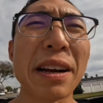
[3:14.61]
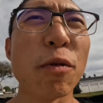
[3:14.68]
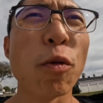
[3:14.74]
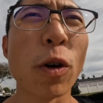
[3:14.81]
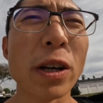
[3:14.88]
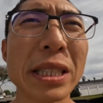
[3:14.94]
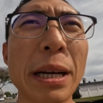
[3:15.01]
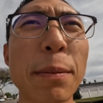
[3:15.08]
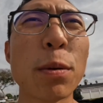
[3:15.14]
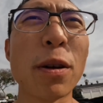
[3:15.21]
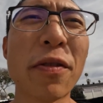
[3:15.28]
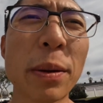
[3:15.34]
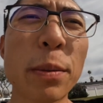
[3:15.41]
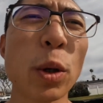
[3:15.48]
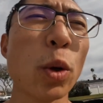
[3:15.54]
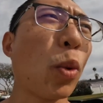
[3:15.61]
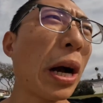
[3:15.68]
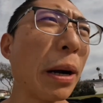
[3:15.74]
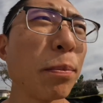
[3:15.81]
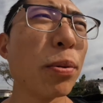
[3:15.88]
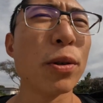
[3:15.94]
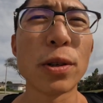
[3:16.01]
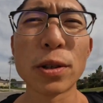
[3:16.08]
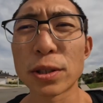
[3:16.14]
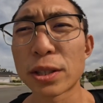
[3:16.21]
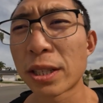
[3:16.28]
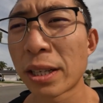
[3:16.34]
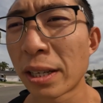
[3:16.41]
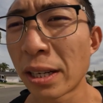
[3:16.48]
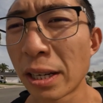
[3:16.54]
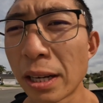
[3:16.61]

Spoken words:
for example, if I'm doing rack pulls,